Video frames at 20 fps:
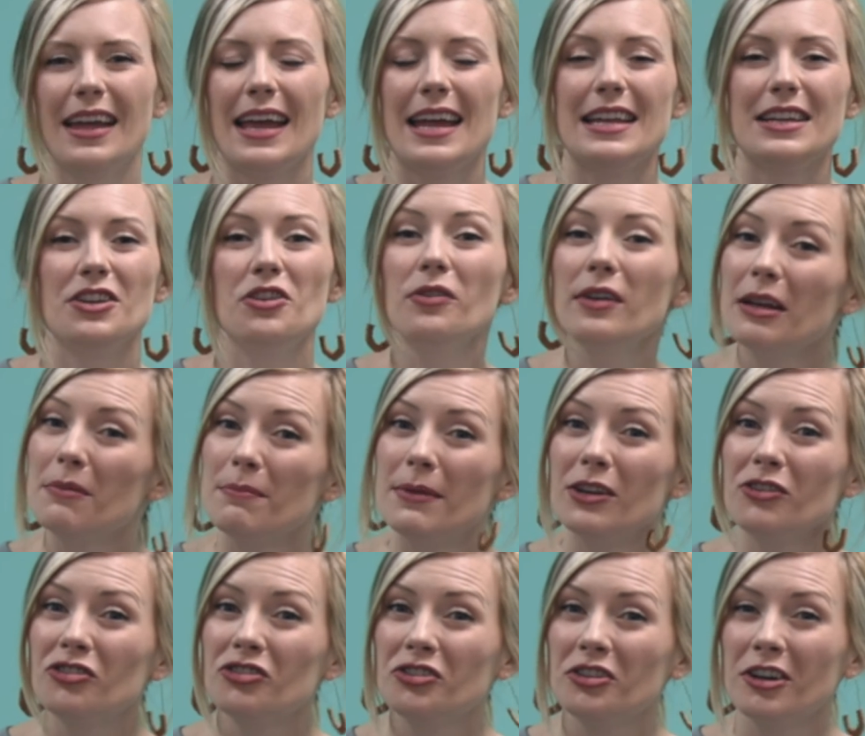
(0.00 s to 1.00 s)
And you can
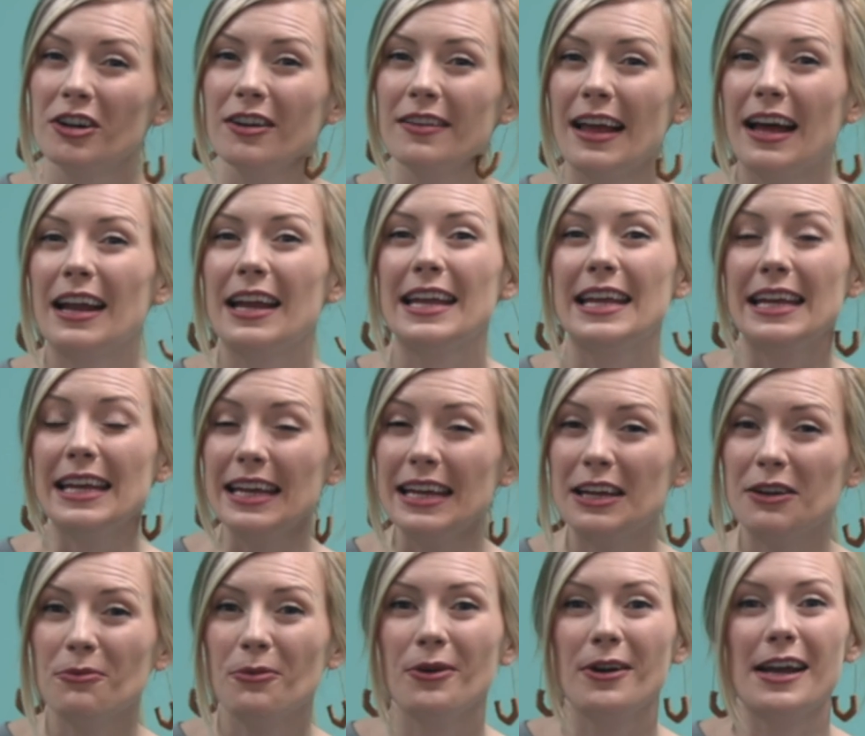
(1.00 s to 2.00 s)
be sure that
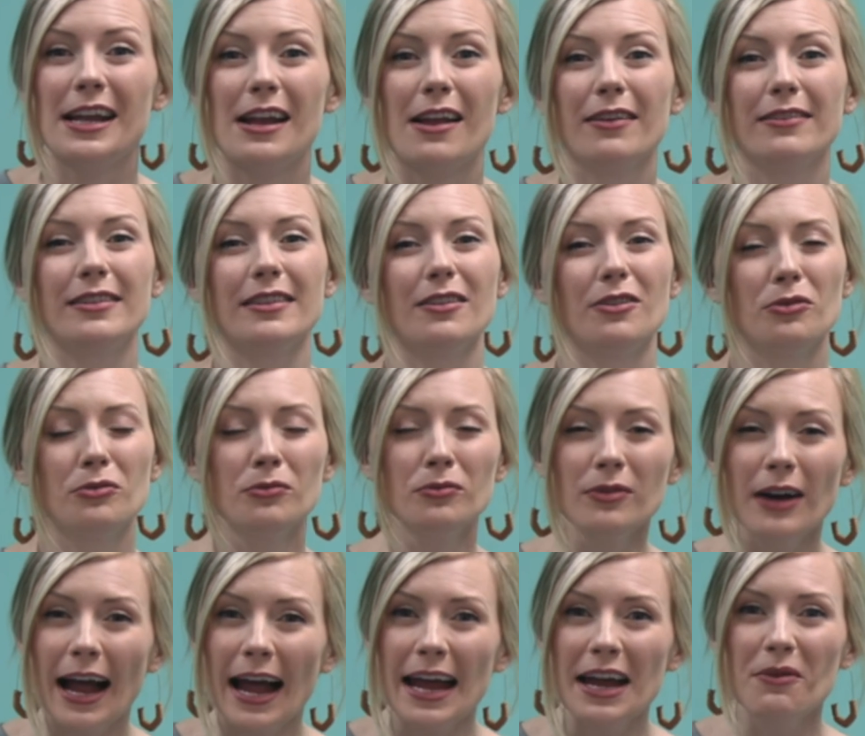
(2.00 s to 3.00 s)
he will get us
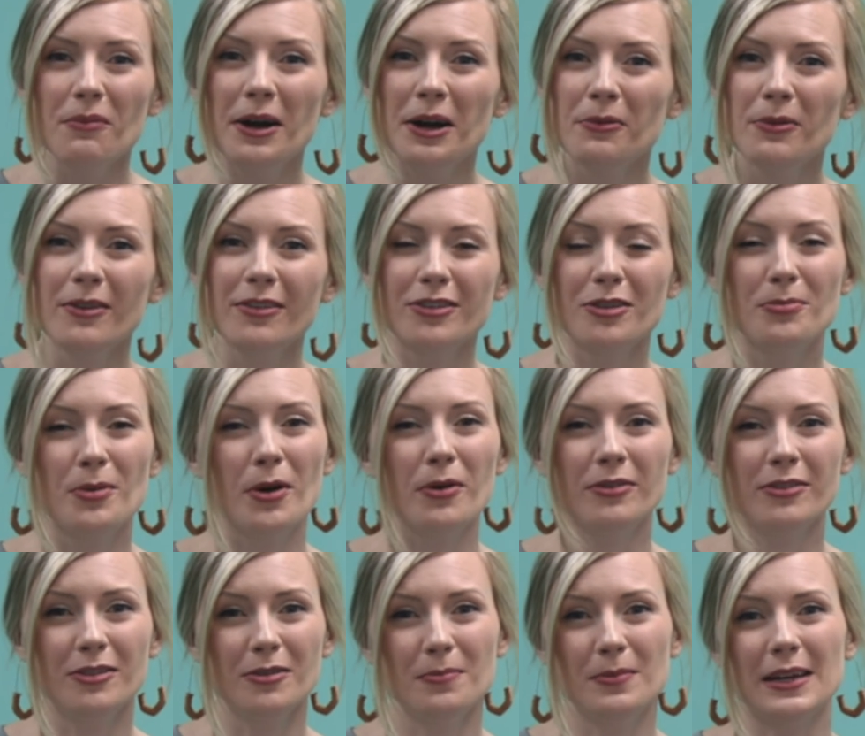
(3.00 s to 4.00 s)
right where we're
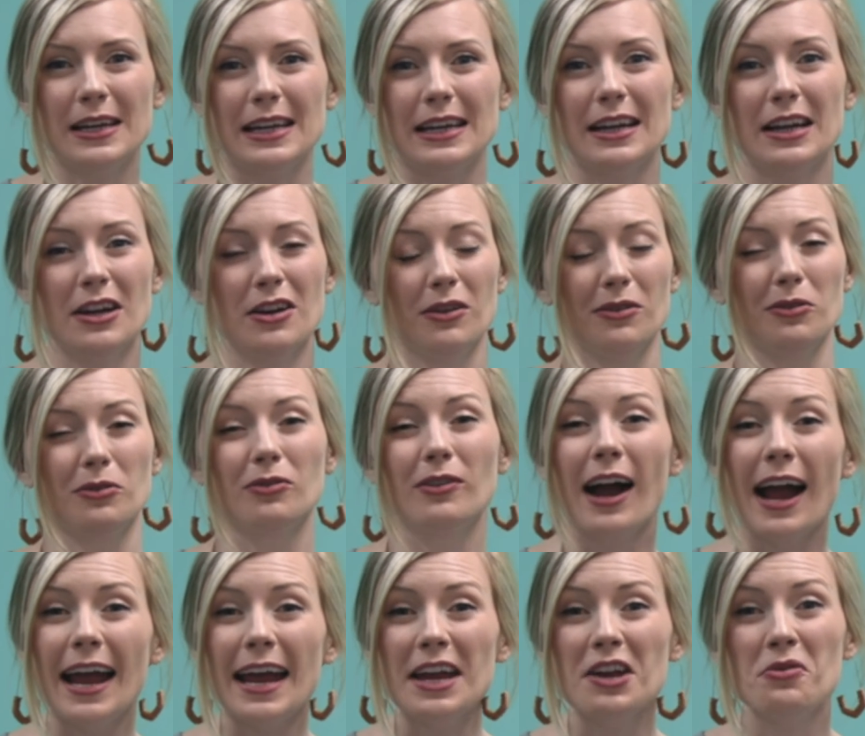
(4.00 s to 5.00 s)
supposed to be,
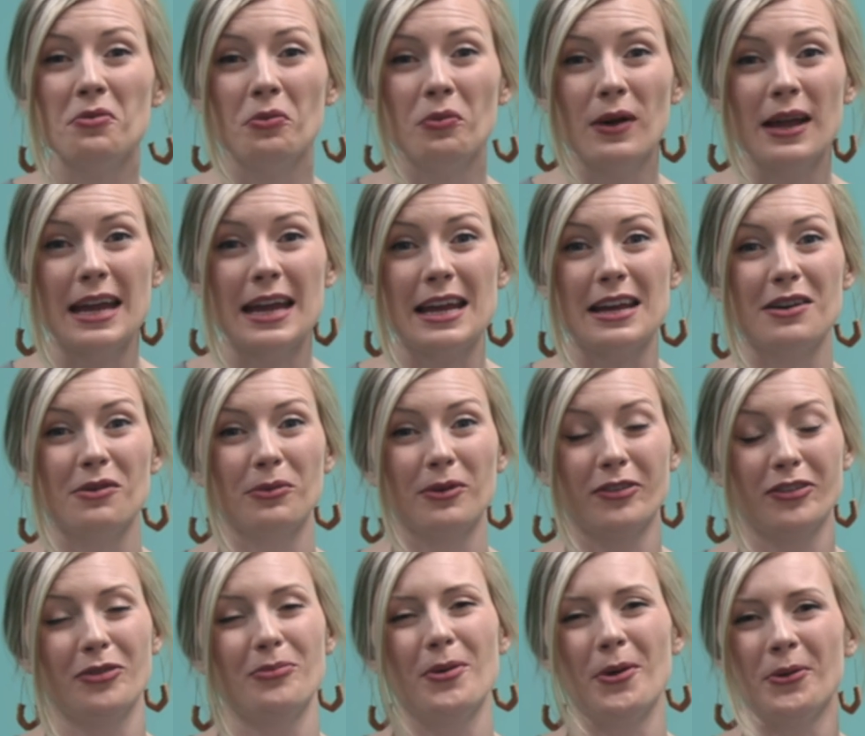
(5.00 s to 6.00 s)
right when we're
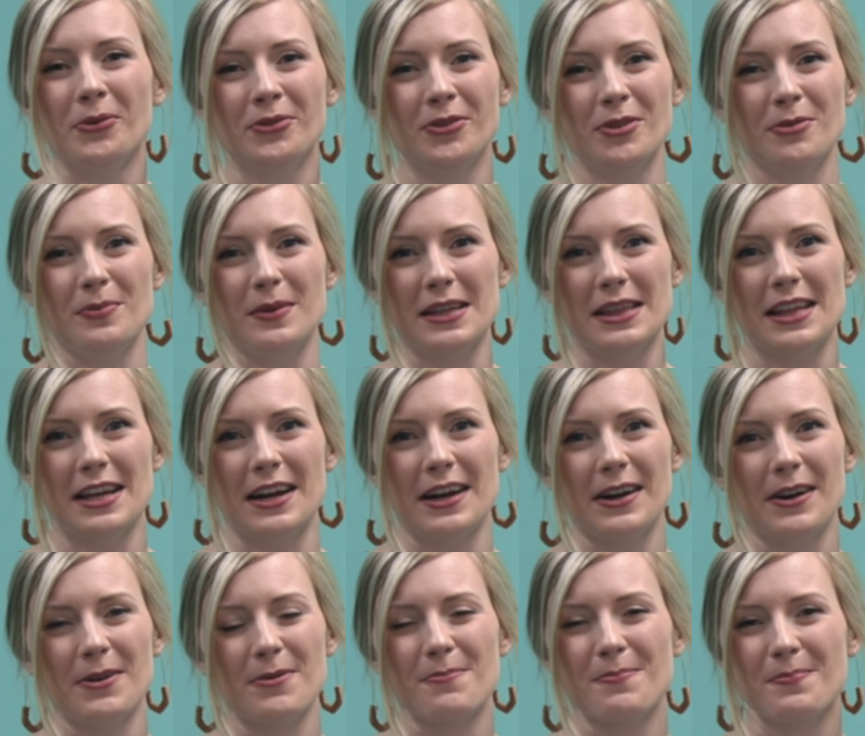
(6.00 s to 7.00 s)
supposed to be there.